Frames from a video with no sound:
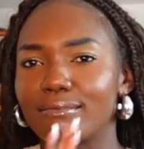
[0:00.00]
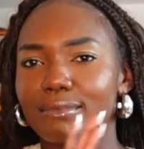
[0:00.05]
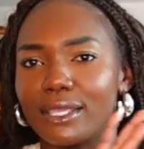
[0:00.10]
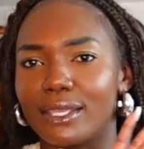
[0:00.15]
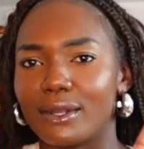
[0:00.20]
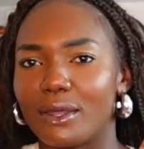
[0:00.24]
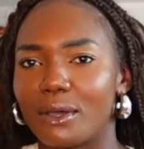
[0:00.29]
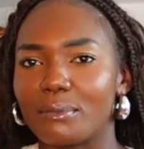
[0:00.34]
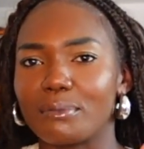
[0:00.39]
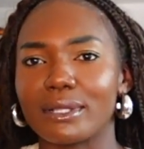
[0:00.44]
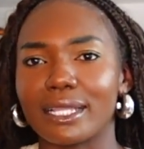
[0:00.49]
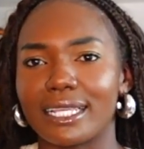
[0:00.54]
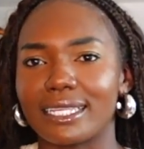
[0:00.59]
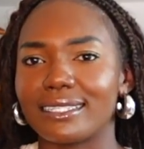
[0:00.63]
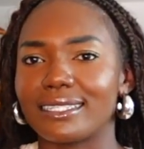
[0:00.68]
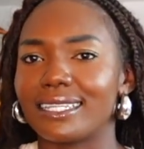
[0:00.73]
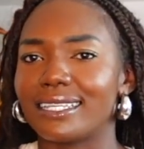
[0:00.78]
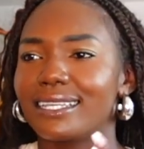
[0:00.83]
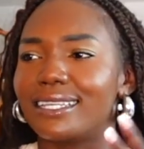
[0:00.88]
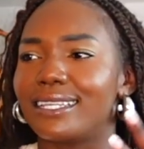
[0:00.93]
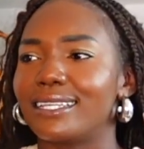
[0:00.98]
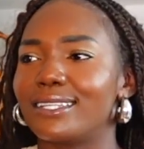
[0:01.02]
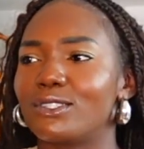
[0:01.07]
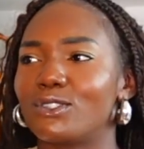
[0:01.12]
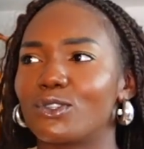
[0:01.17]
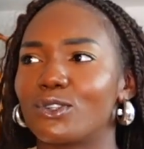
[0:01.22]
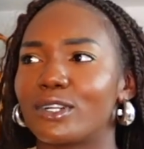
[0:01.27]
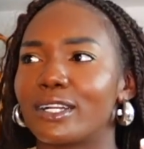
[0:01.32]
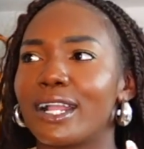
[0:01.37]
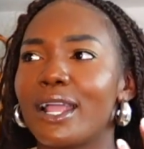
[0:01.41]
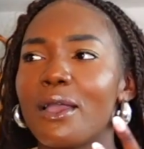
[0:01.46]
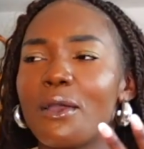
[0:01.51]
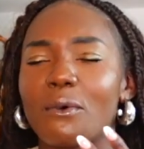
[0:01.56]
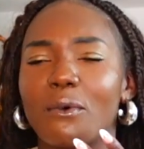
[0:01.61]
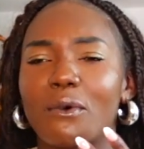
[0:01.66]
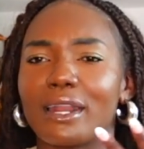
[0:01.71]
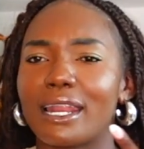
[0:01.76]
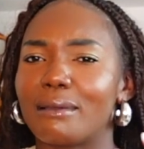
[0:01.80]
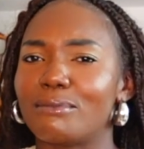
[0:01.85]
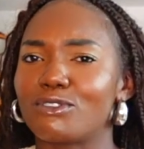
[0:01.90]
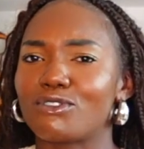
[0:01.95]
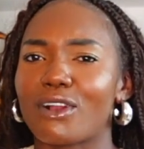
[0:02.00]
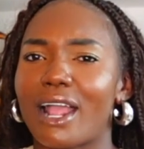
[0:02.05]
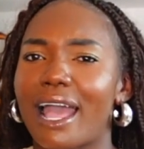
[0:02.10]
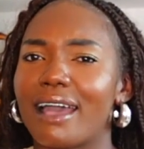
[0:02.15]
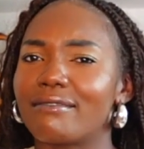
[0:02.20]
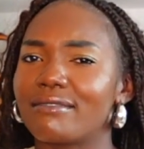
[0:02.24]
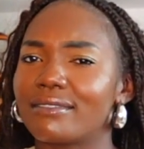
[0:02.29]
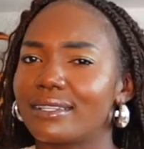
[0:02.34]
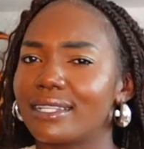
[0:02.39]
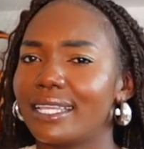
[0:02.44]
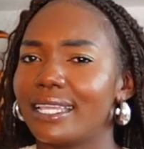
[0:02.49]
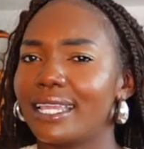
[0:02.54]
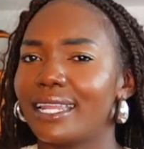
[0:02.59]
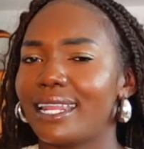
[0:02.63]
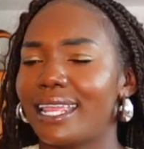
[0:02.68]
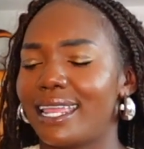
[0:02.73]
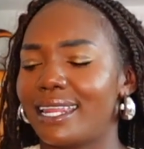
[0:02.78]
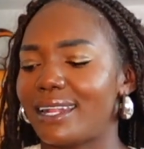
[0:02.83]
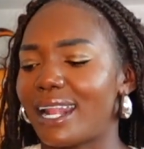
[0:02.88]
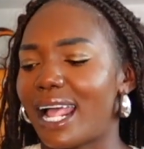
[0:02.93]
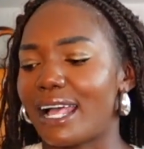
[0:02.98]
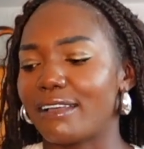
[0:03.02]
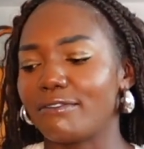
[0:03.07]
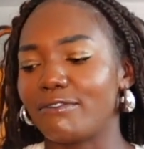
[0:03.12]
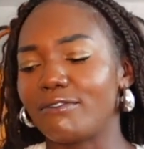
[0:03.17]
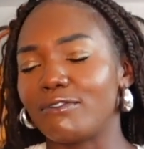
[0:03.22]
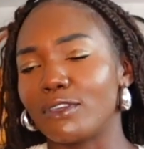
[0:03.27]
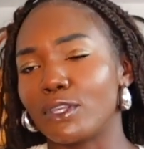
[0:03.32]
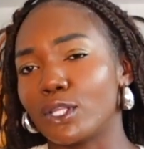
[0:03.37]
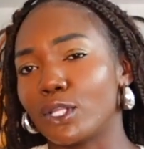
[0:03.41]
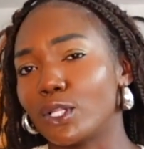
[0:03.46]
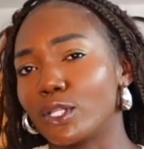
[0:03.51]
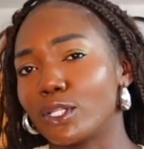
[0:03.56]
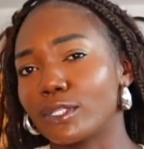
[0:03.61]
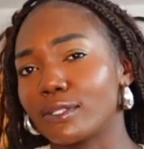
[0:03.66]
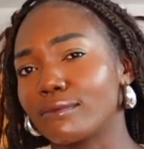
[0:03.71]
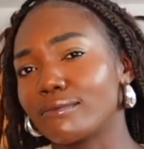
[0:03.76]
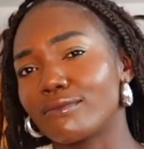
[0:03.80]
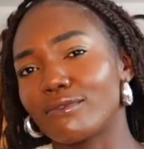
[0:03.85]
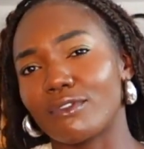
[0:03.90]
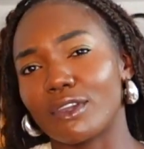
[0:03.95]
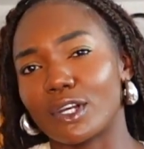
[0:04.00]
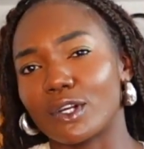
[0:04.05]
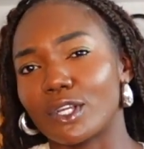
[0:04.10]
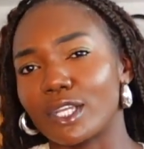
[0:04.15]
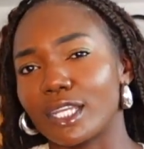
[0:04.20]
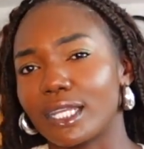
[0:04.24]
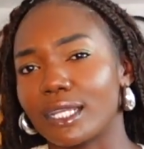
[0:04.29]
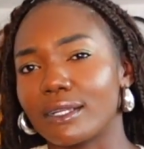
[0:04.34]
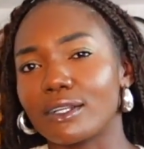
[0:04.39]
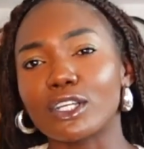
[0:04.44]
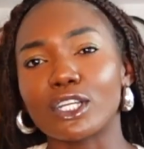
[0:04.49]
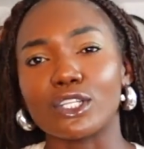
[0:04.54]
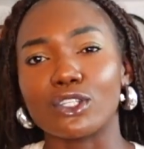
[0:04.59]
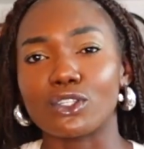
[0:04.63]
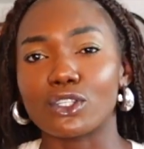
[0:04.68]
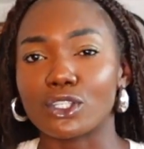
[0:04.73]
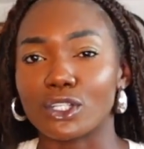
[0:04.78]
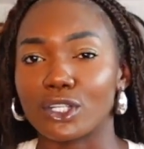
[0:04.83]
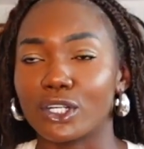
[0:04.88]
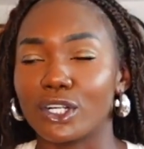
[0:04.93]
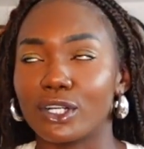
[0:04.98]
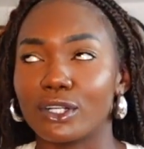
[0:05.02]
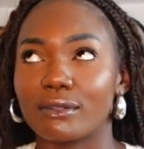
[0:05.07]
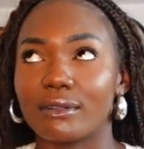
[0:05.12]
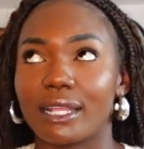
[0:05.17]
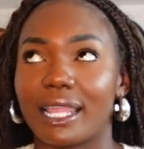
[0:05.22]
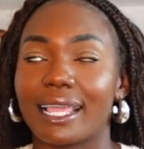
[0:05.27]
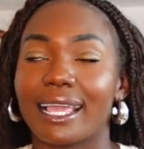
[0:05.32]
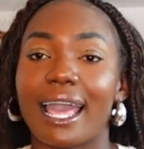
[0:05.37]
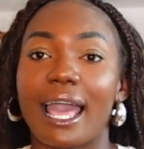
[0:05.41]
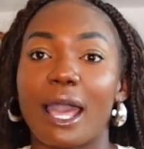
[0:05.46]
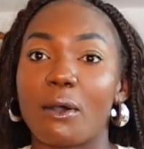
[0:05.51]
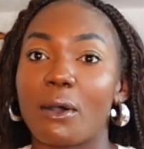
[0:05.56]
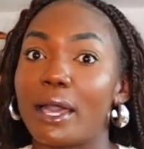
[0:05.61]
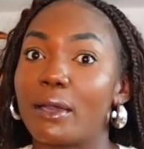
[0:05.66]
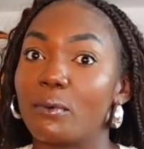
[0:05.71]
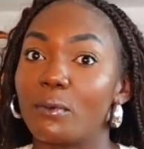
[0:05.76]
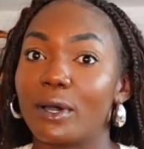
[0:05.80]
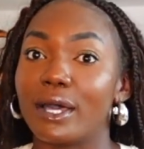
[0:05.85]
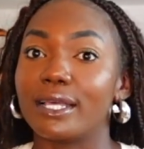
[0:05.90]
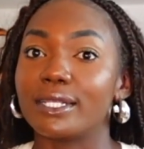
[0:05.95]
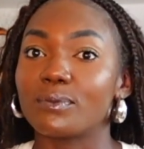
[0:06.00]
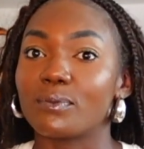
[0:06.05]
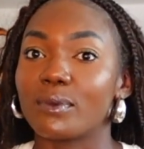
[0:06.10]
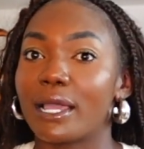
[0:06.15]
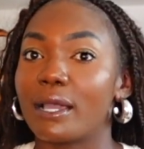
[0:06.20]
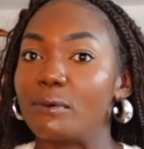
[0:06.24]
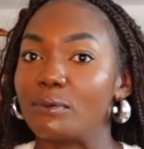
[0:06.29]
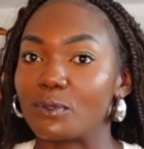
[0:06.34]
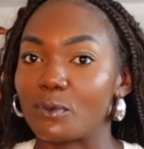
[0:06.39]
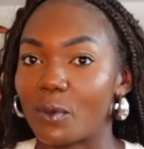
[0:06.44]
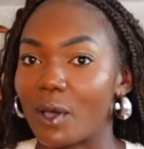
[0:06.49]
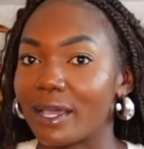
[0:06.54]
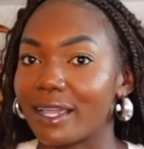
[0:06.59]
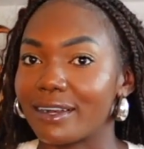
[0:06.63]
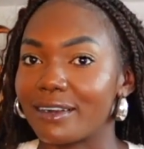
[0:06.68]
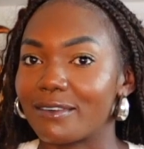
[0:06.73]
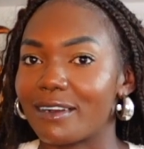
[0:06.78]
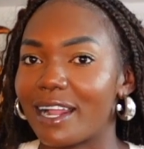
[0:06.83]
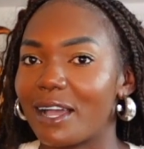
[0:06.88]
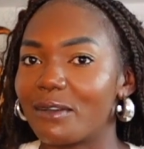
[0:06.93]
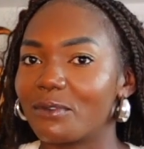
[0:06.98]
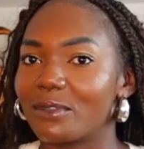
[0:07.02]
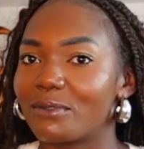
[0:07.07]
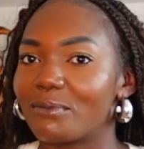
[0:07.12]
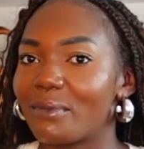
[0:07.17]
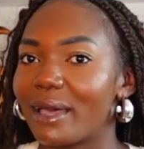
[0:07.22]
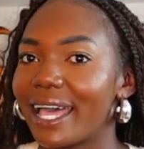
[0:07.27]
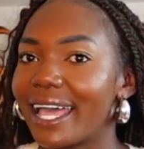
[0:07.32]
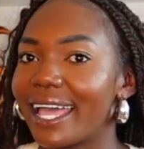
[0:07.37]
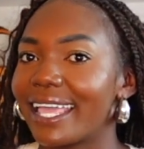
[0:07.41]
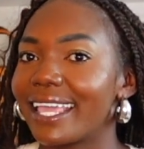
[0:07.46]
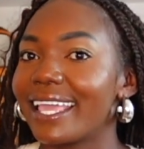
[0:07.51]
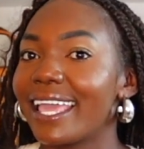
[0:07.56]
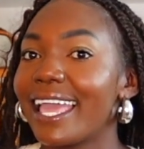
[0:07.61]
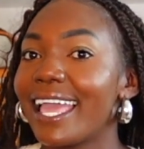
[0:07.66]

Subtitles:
you know, places or when I'm traveling and not feel very concerned like how I was when I was walking around with my